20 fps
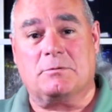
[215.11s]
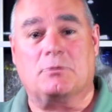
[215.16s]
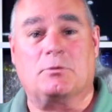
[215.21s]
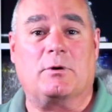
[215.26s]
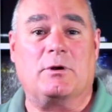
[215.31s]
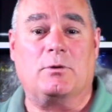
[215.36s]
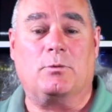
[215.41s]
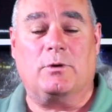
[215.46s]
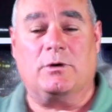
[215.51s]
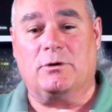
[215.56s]

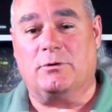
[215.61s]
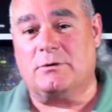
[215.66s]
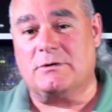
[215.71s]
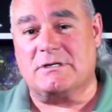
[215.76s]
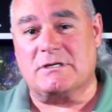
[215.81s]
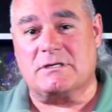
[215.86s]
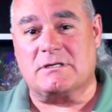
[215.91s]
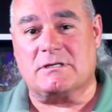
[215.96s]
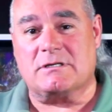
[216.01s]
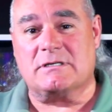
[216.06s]
between wind
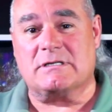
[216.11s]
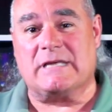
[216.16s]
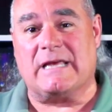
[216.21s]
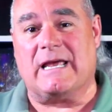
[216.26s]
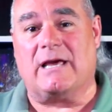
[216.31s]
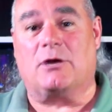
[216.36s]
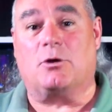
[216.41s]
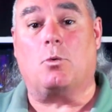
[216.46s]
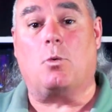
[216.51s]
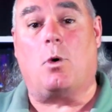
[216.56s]
resistance
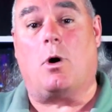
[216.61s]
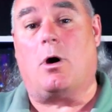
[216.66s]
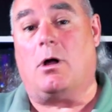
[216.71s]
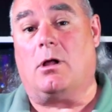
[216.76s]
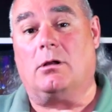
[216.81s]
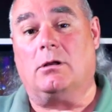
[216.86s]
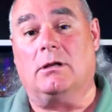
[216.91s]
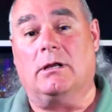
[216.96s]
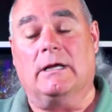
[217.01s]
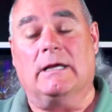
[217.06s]
and a
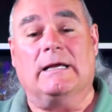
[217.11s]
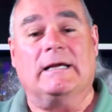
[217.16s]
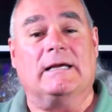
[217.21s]
wall.